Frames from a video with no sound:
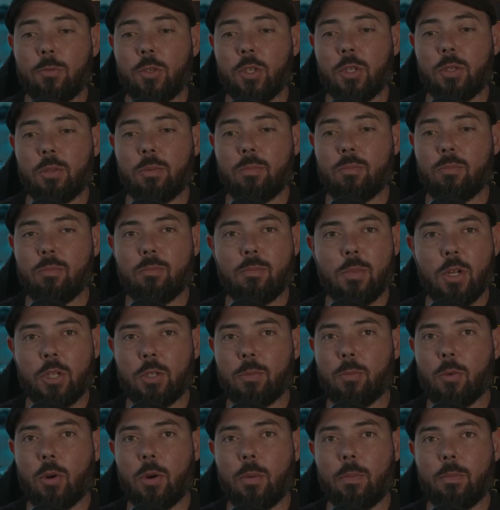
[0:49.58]
just much
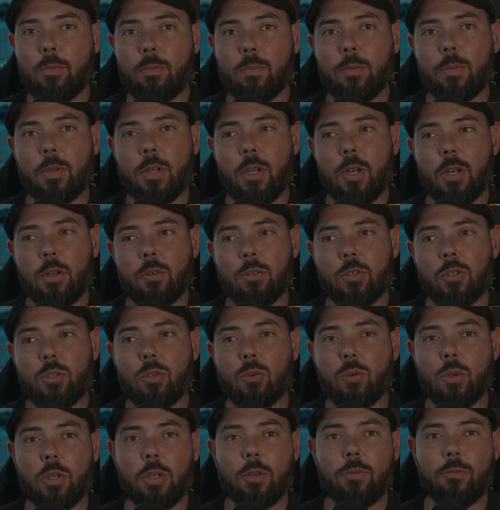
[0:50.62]
more,
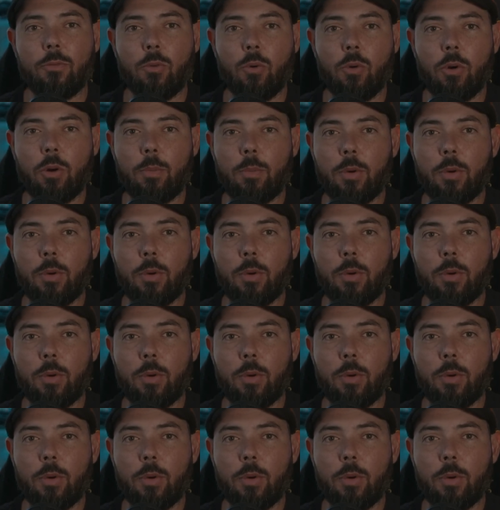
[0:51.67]
suited for